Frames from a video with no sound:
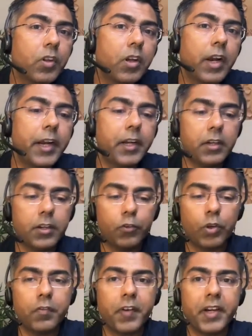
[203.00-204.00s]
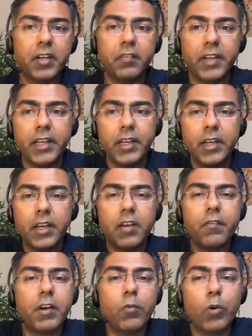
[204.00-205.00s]
Right? So effectively,
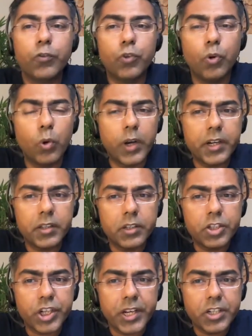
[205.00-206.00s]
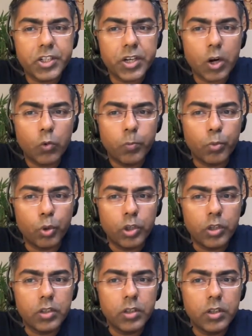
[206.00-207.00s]
if I was to look at the change in output,
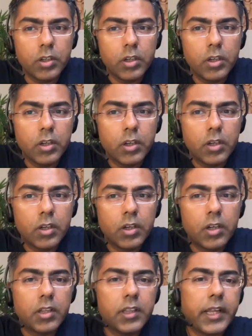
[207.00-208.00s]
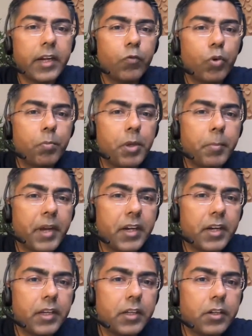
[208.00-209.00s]
that would be my
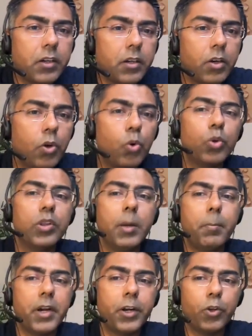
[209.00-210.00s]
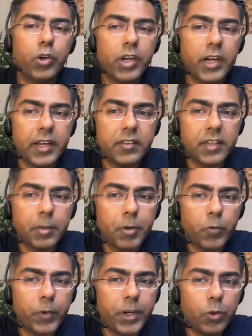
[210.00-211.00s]
real growth number. And you'll realize that
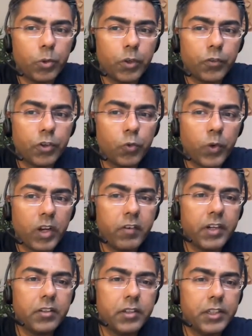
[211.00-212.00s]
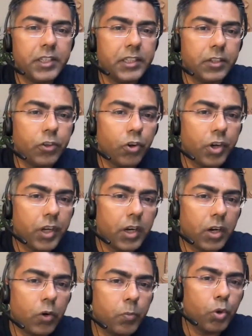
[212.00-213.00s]
between 2012 and 13, your real
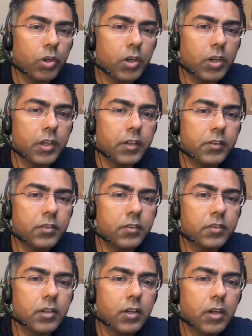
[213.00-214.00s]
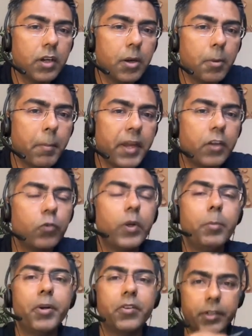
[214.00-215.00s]
output is minus
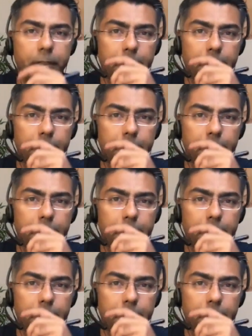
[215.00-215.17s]
1%.